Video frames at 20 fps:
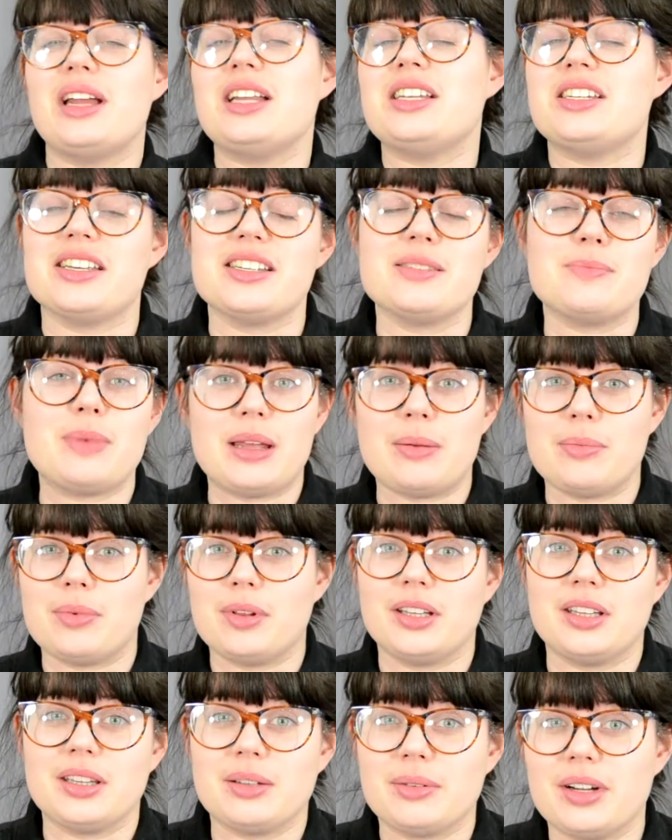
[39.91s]
richest
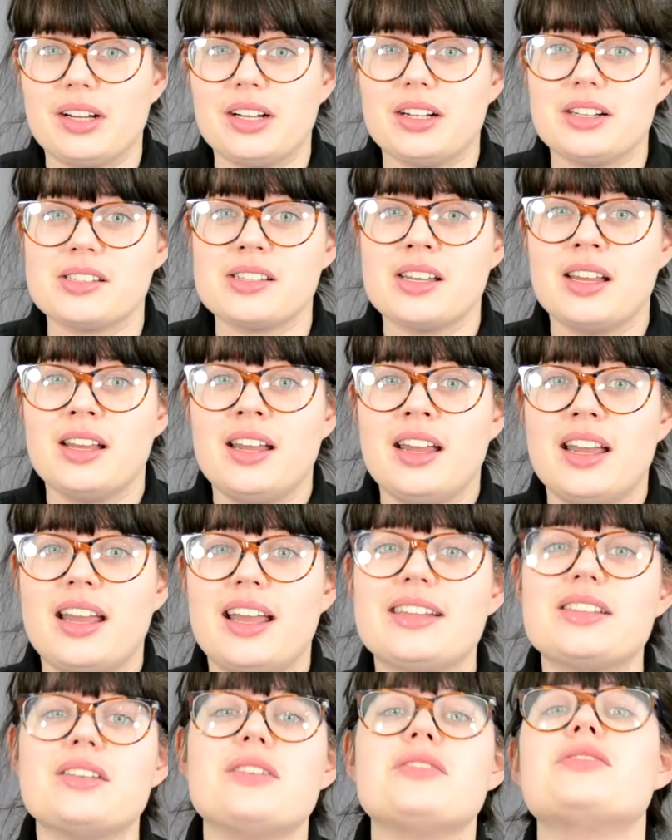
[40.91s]
people in the world.
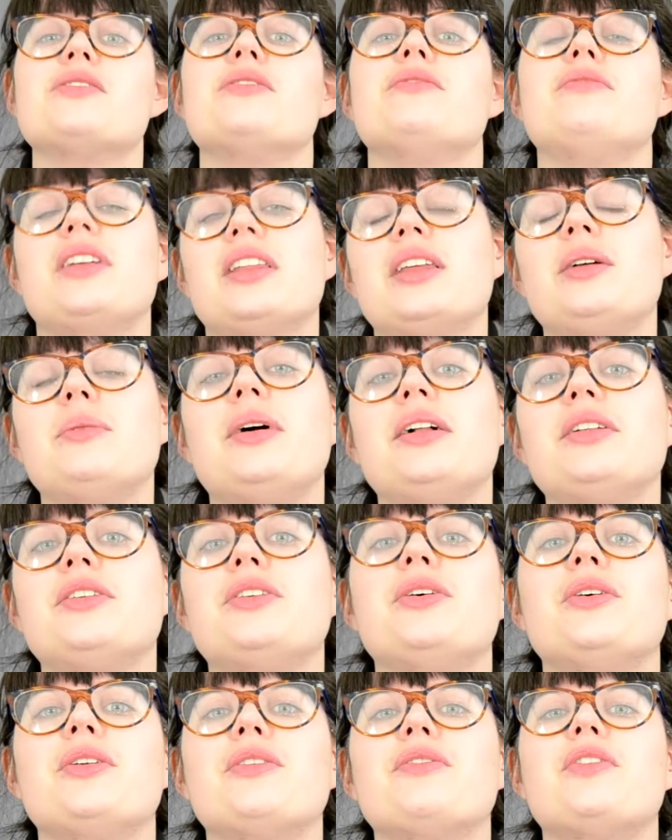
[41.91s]
He's also really well
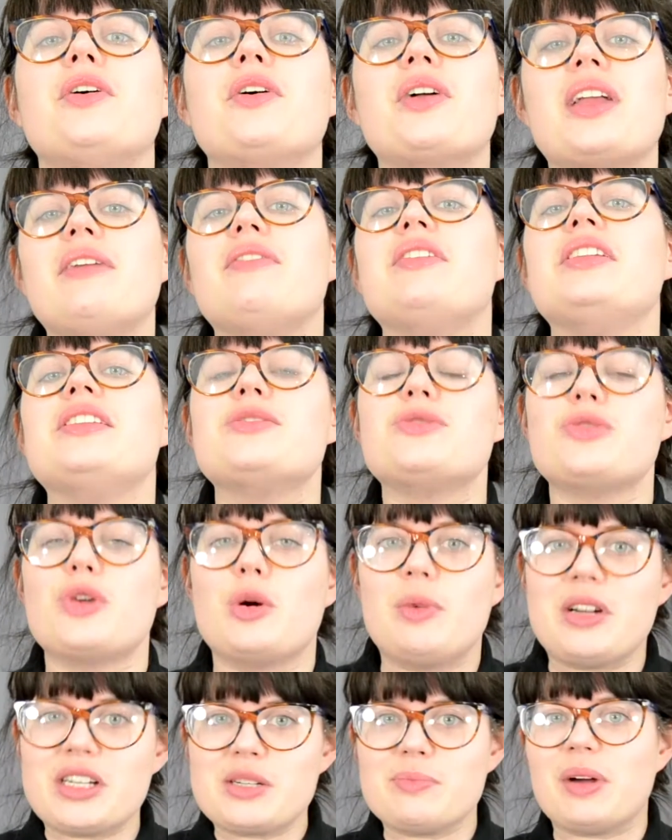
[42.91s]
known for giving
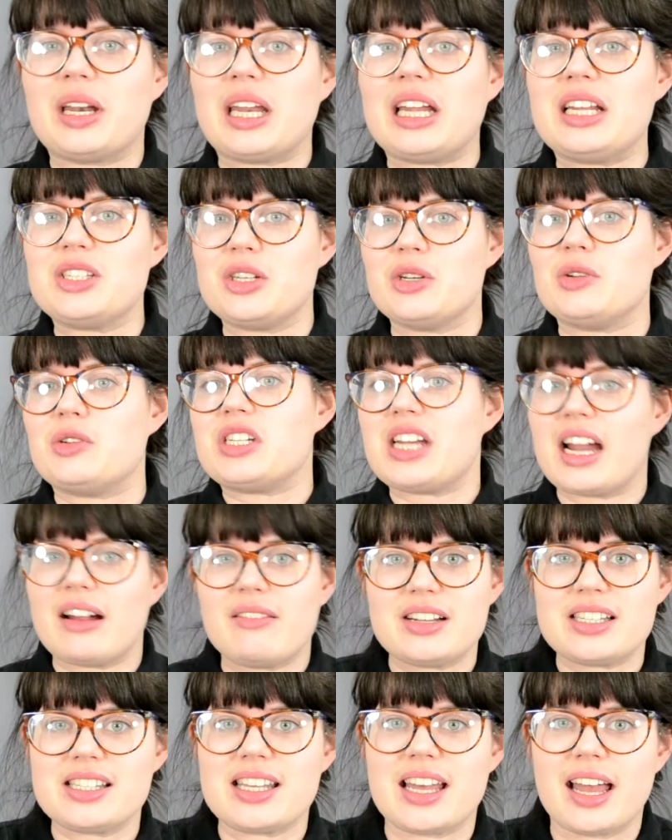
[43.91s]
so much money to
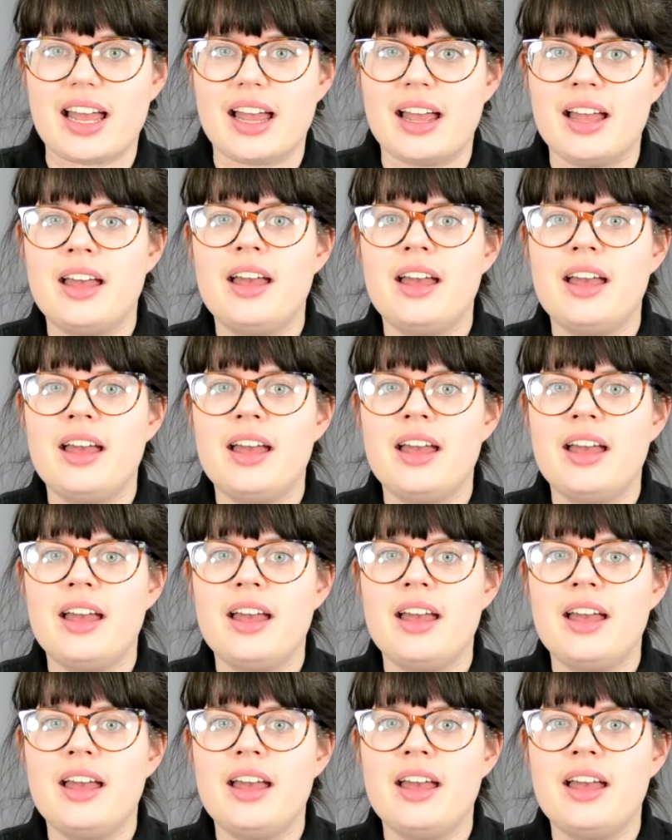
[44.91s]
charity.